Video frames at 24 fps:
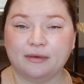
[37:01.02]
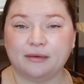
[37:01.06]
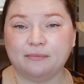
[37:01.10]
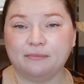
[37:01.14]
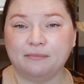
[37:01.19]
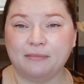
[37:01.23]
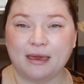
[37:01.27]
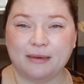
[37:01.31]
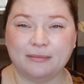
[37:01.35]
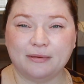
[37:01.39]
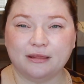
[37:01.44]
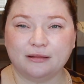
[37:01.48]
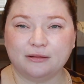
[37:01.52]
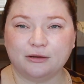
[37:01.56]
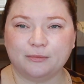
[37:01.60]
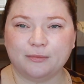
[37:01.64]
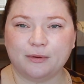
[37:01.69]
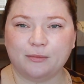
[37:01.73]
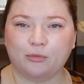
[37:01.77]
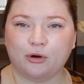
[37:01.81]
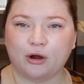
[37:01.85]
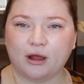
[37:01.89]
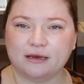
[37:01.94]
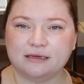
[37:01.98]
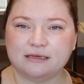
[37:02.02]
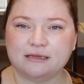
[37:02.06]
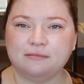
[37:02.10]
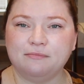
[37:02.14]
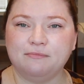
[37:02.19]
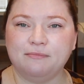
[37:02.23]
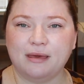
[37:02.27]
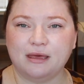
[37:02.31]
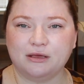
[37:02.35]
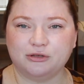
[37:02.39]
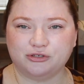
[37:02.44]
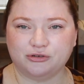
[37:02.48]
Maybe a little bit more. I
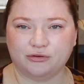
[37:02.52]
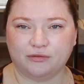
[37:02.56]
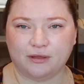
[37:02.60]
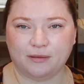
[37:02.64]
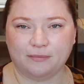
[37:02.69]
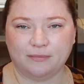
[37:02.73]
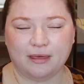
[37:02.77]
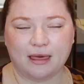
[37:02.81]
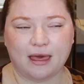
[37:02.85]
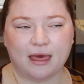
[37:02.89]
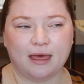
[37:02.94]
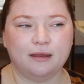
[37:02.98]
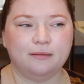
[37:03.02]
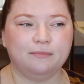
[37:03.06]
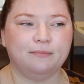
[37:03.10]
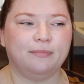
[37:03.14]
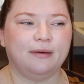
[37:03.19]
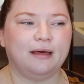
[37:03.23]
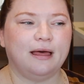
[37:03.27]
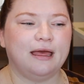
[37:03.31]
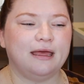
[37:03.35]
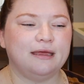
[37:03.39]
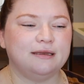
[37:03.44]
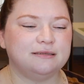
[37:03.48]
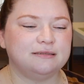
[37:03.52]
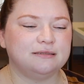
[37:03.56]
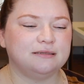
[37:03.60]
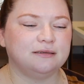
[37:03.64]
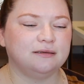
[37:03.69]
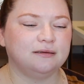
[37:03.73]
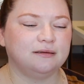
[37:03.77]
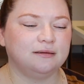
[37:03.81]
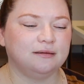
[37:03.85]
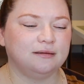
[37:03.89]
didn't measure them yet, but